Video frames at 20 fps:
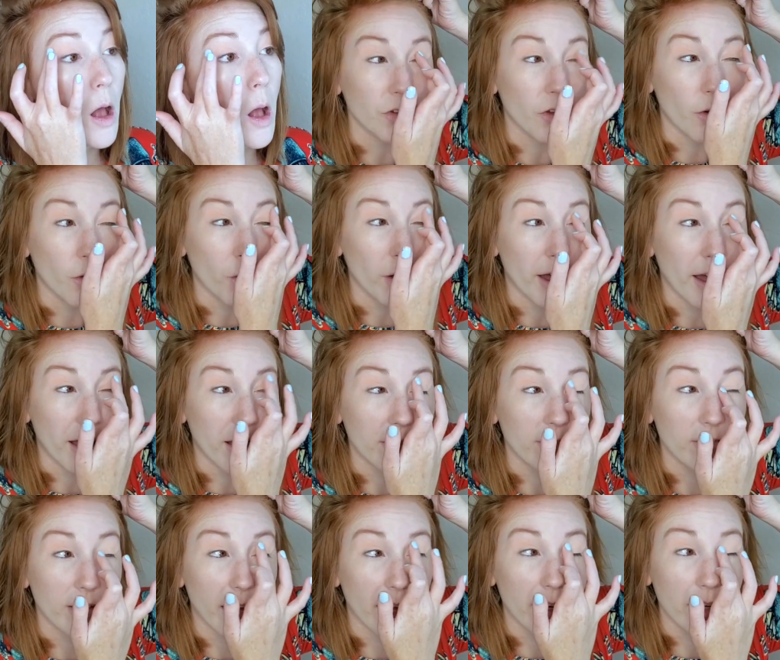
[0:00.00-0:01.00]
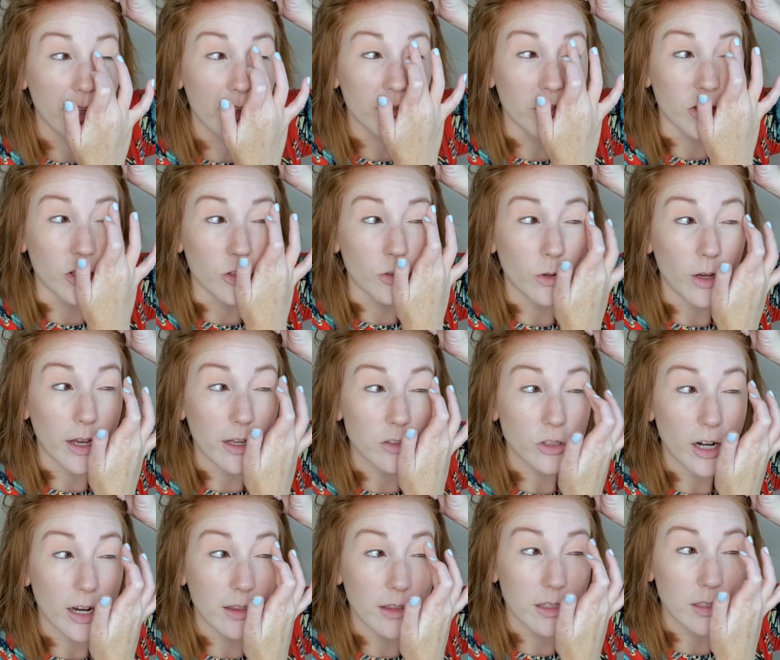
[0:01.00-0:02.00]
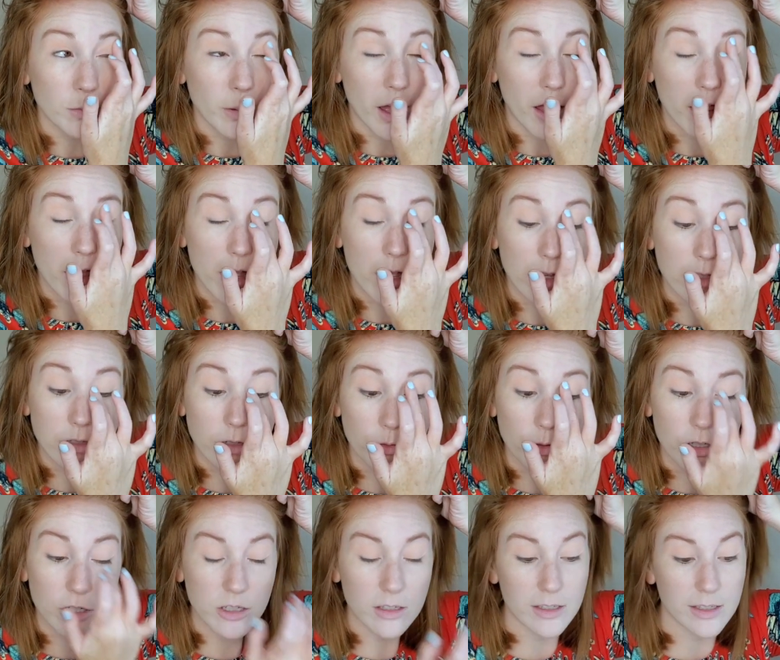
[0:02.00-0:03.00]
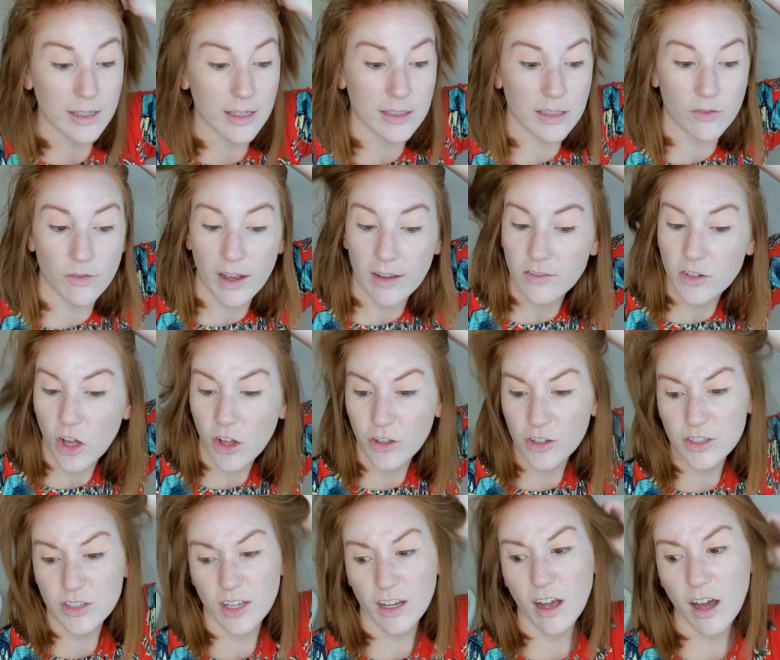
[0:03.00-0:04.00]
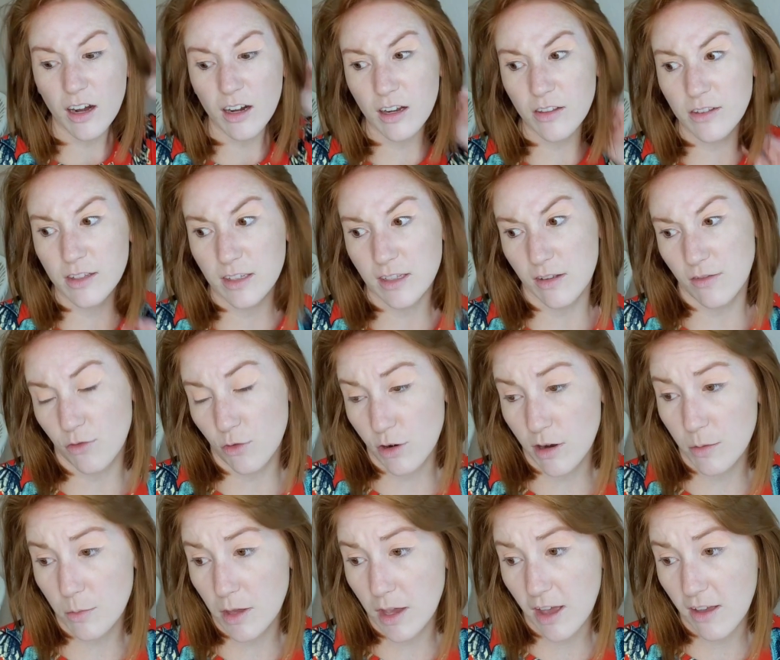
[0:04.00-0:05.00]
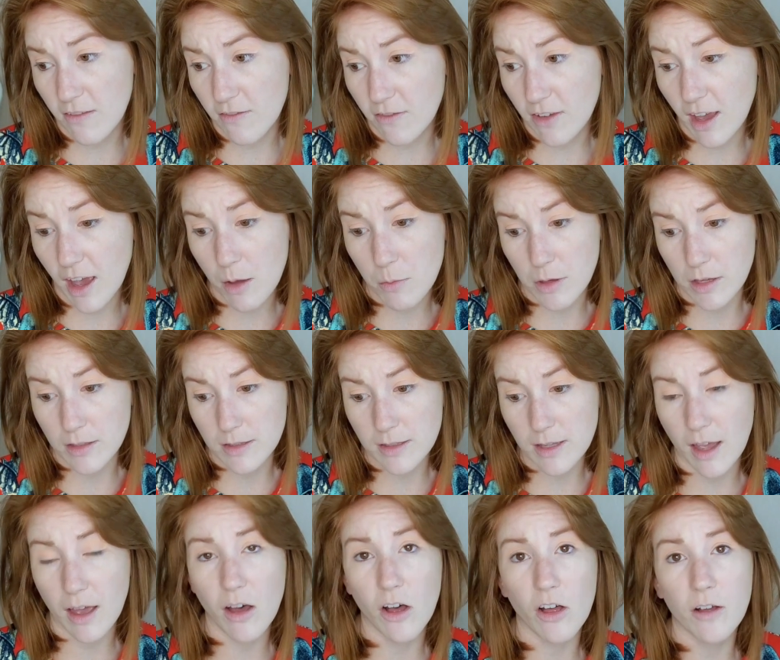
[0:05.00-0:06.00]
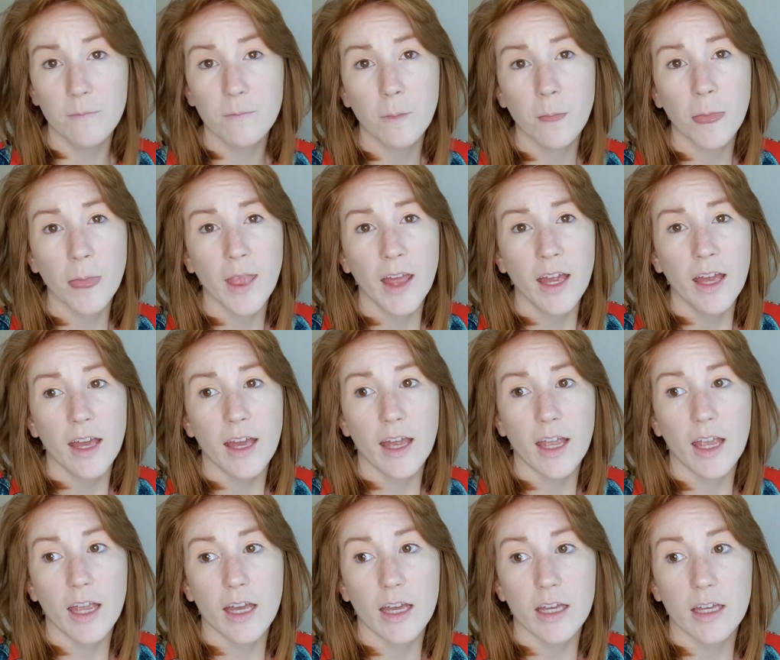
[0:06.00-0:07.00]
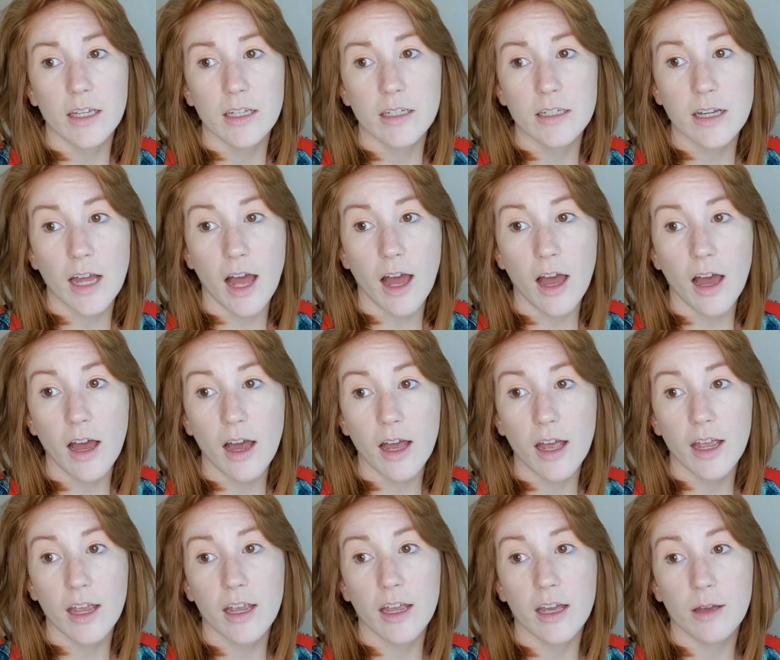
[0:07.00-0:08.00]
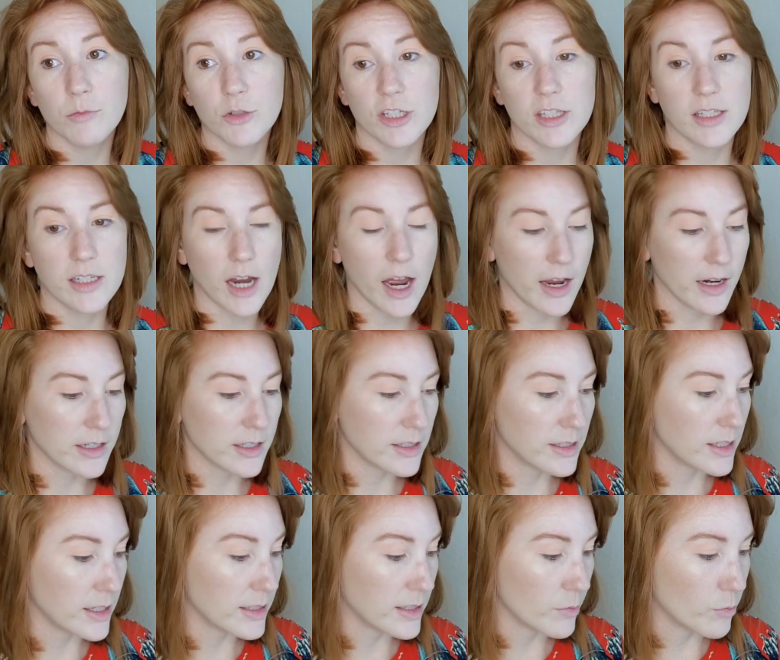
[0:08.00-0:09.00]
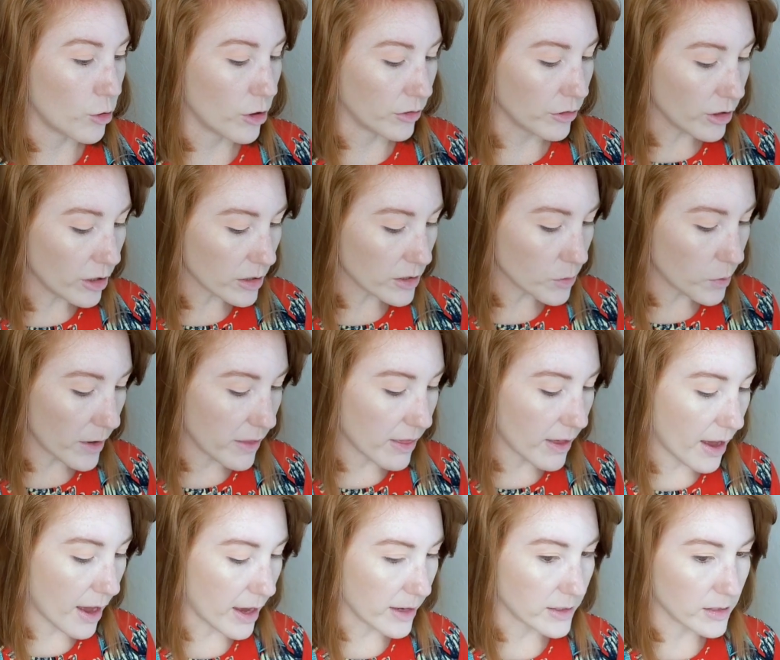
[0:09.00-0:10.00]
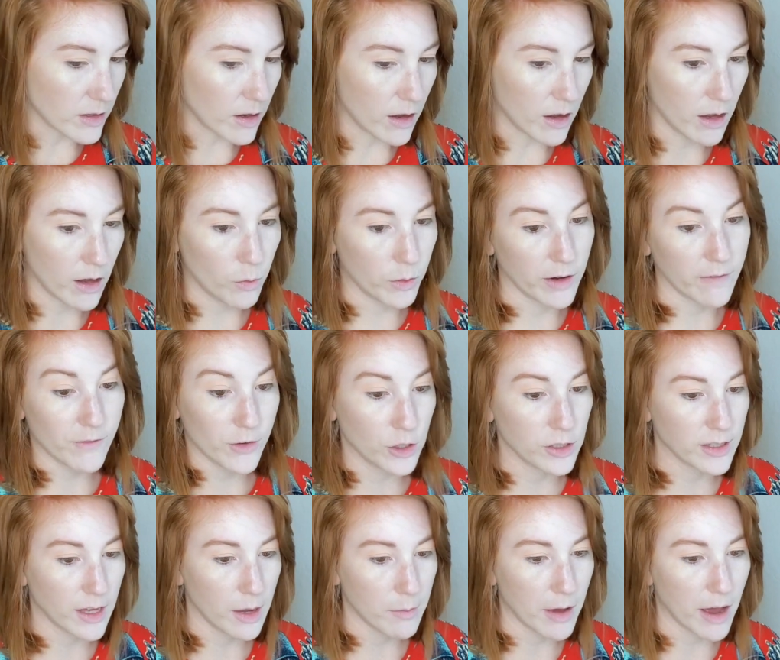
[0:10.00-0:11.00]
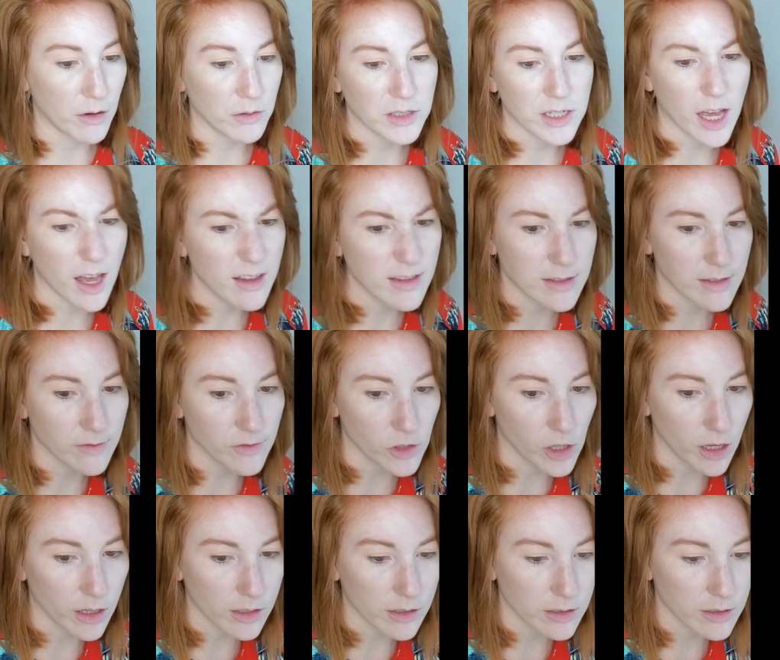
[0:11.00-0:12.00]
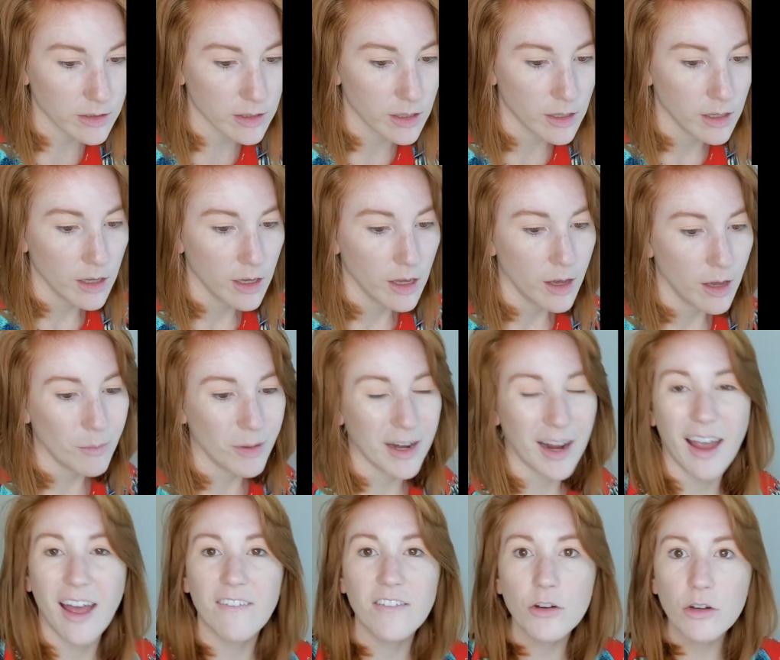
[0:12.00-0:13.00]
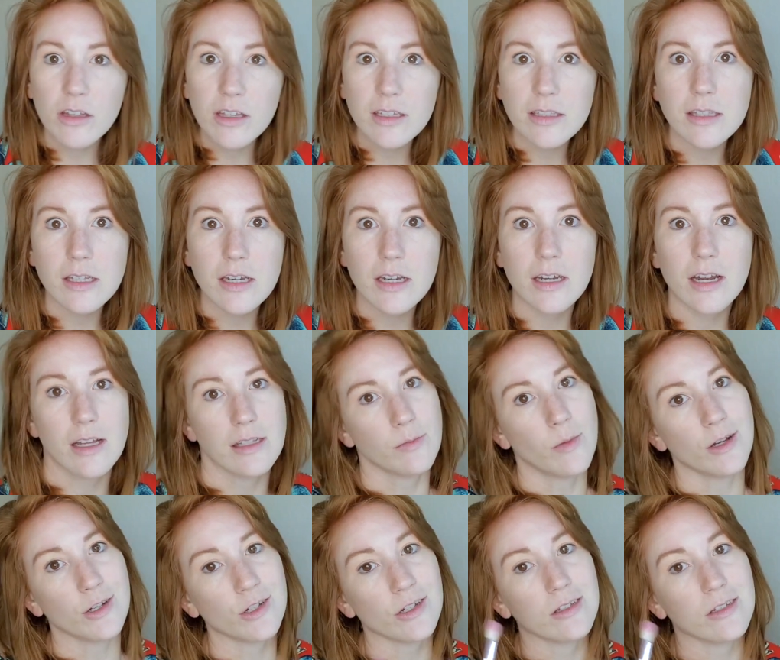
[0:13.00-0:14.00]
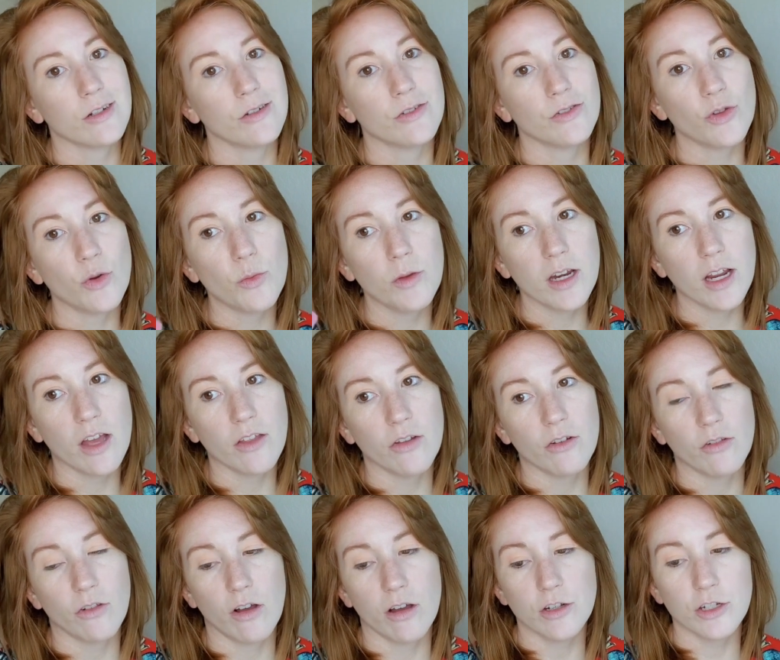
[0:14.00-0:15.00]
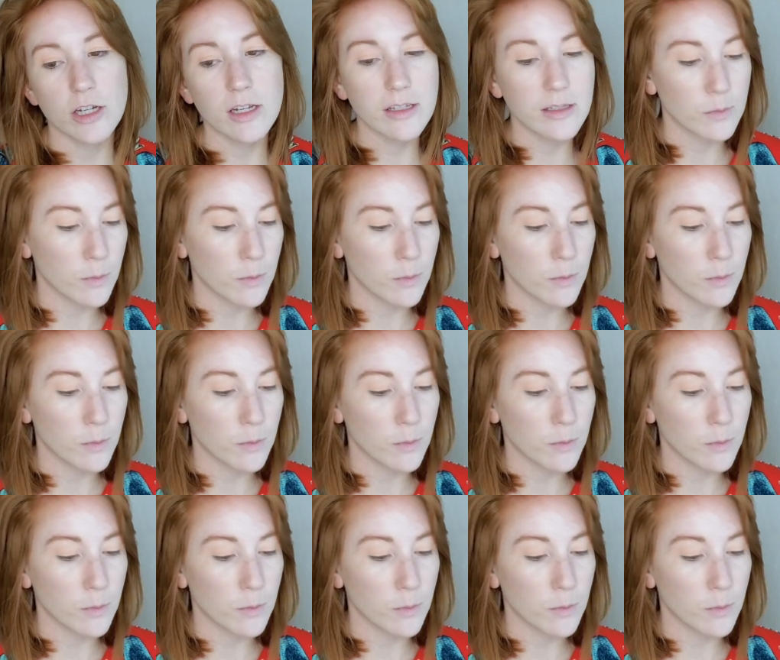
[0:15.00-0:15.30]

So have any of you guys tried this palette? It's originally $65. I got it on the Sephora VIB sale and I am just dying to see some more looks with it. I saw when it first came out tons of looks, but I haven't really seen it as much because there's so many other launches.